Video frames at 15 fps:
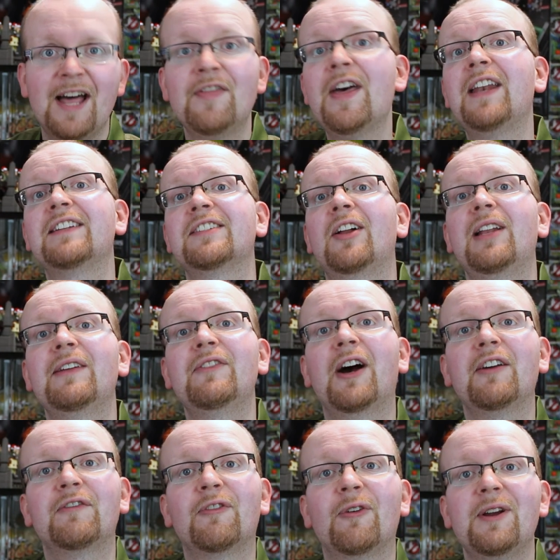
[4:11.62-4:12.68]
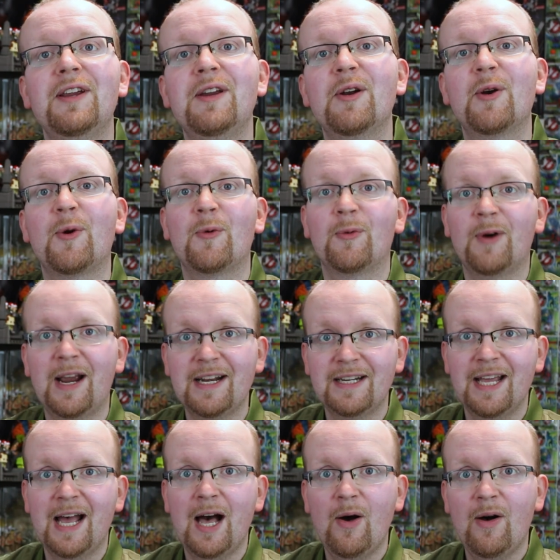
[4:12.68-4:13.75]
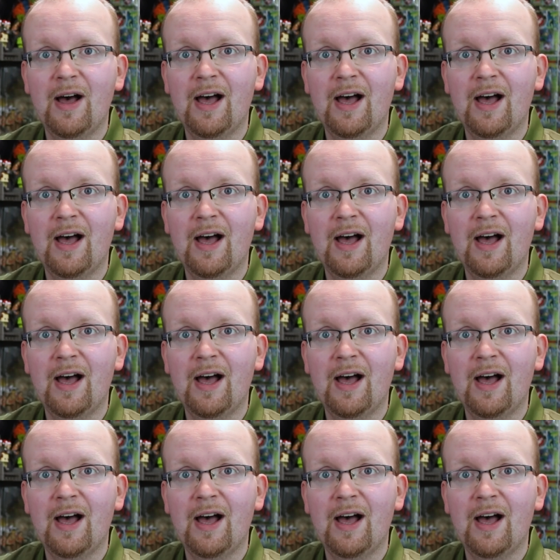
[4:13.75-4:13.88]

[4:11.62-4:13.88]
That is all I've got for you here right now.